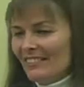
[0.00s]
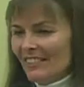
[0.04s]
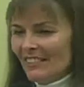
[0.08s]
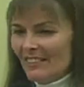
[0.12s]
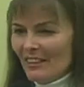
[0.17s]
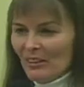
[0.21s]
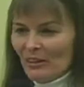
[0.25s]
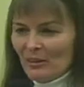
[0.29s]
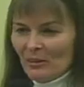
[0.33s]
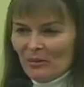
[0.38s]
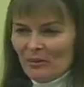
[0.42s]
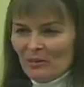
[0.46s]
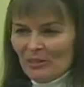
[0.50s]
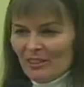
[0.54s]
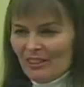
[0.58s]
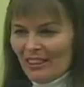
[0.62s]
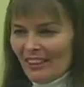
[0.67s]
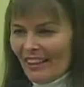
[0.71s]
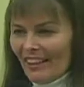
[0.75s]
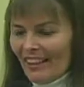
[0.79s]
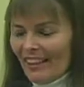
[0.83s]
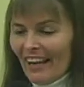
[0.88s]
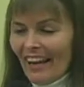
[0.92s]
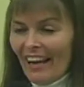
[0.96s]
you know,
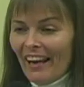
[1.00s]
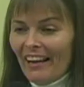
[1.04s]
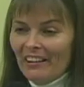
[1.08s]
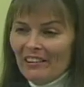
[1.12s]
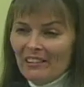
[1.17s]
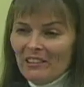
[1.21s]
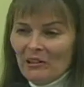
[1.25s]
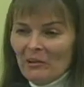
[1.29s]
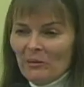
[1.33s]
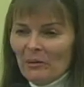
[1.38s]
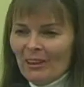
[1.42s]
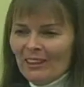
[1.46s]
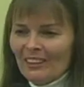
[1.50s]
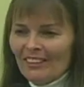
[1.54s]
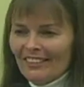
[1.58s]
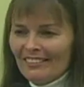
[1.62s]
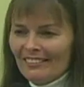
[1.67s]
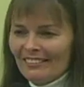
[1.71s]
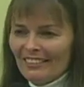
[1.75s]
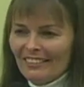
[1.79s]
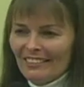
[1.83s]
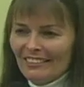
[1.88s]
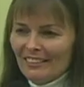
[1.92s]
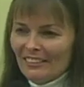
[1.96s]
say, hey, do you want to
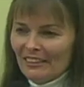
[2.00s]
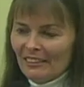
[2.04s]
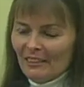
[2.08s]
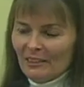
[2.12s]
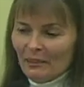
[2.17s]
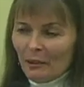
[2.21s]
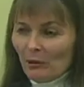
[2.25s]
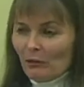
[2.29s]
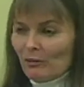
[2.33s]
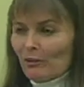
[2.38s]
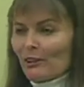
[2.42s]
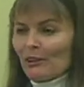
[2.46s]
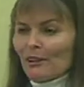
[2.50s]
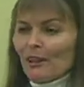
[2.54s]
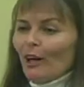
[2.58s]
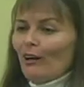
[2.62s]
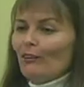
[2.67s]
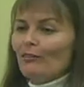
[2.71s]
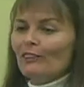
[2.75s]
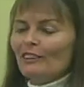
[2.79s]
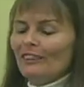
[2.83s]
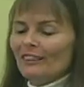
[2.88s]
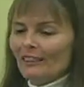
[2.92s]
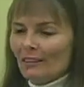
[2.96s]
go for
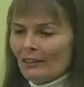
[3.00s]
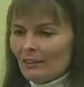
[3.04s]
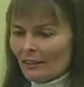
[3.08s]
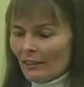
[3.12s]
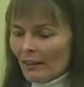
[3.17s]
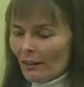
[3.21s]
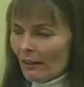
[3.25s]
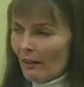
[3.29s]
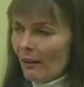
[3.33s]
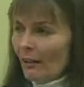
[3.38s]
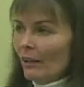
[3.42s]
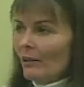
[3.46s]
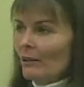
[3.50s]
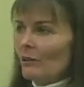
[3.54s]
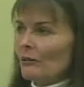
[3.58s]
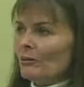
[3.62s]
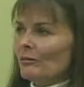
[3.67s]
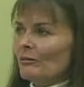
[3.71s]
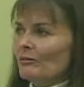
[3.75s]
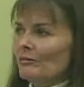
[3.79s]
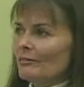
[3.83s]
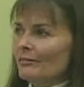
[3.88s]
coffee? And it's like, oh,